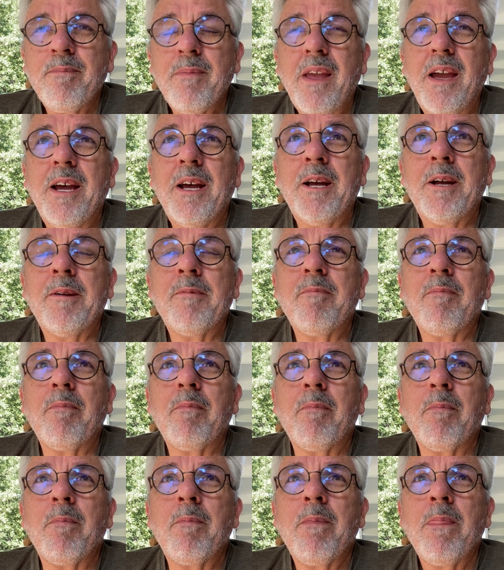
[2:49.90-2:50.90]

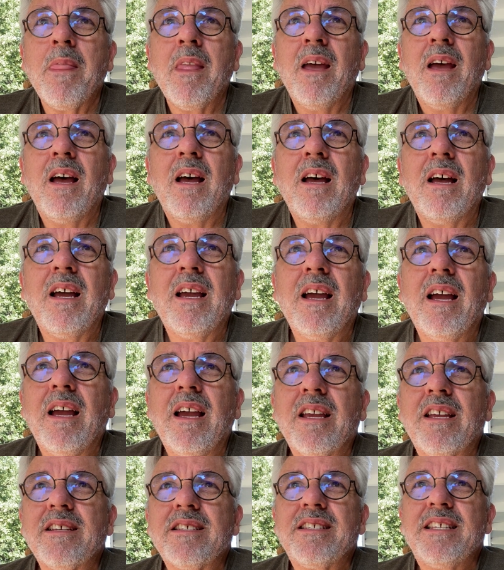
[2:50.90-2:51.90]

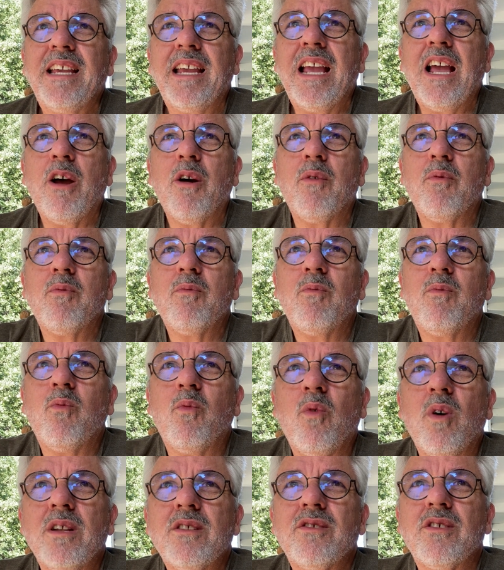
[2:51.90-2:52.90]
I could see how
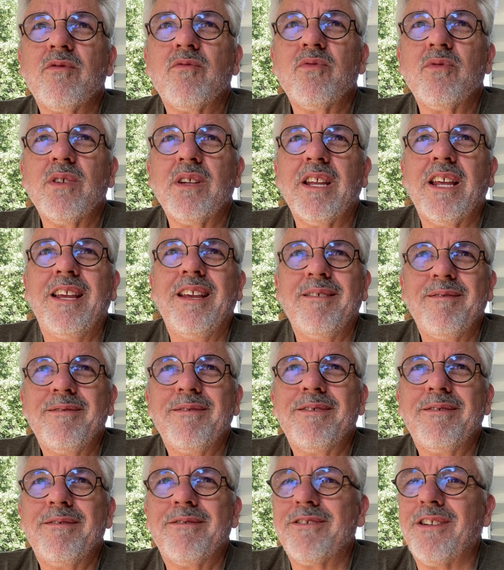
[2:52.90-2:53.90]
one could really
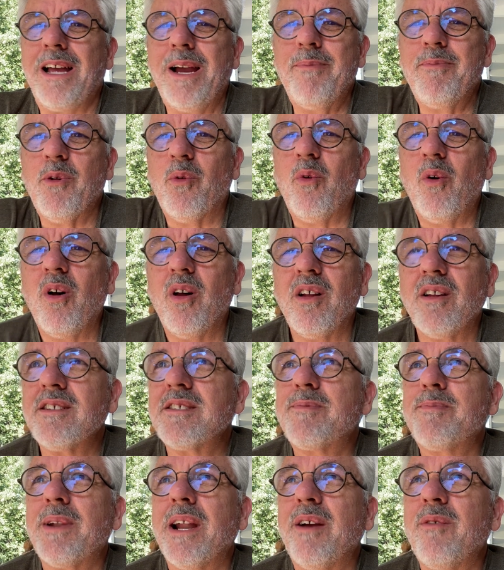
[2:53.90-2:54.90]
climb the
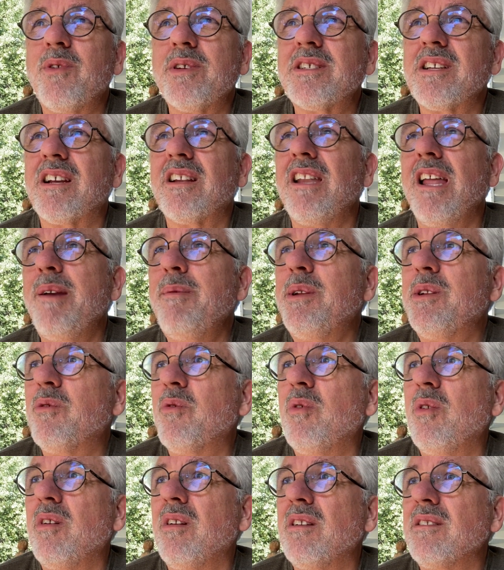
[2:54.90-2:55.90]
walls, but I wasn't climbing the
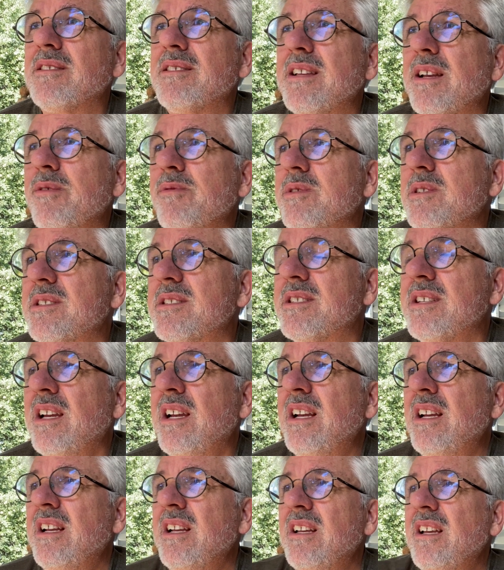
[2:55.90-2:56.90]
walls. I was
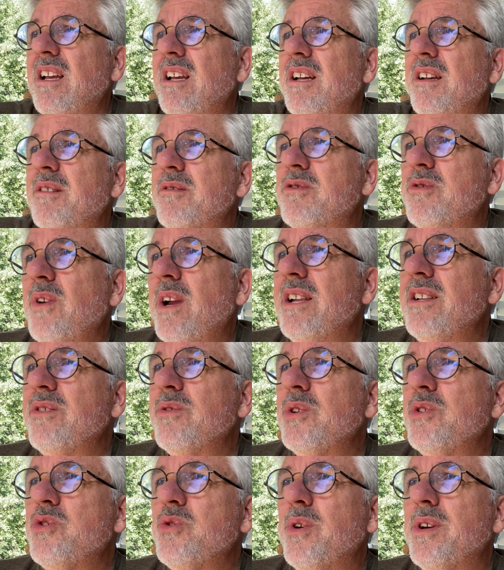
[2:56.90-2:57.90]
trying
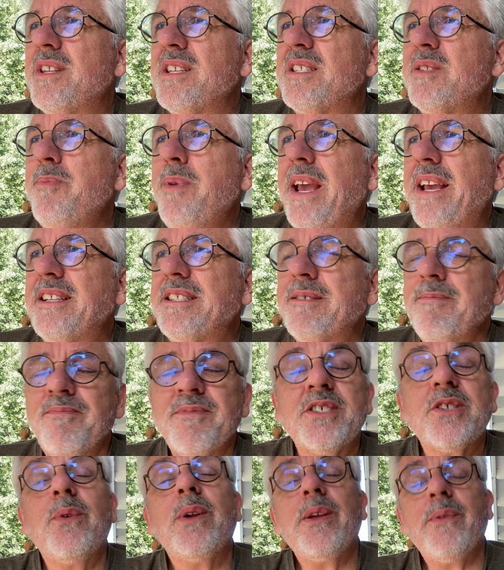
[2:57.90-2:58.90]
to enjoy the space.
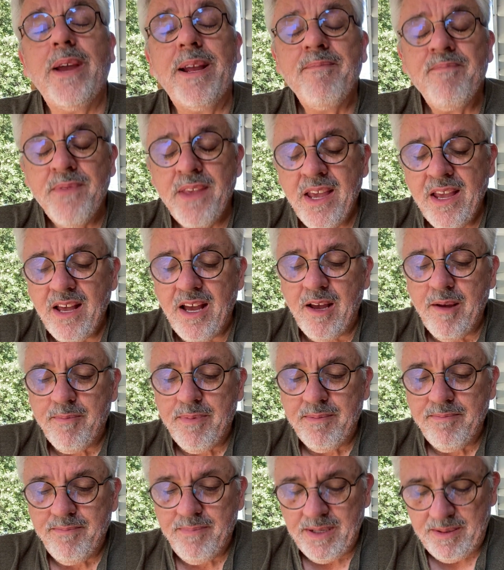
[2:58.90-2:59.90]
So anyway,
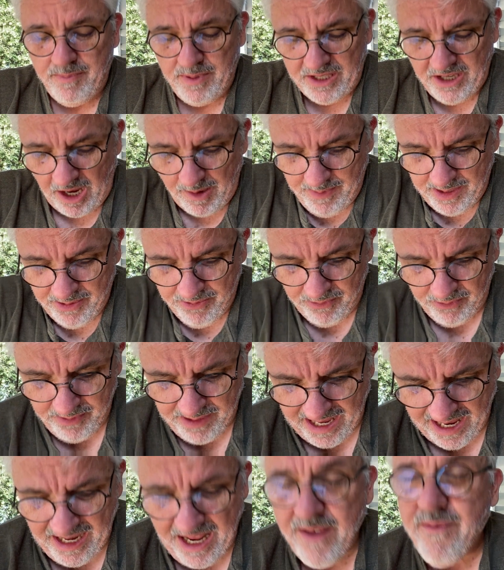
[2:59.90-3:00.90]
but coming through
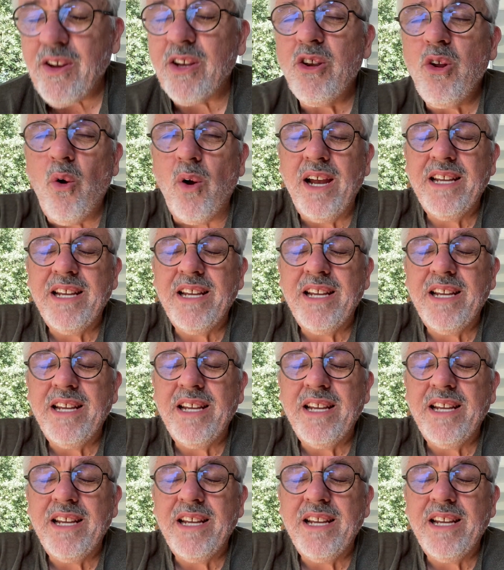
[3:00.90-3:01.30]
that and having no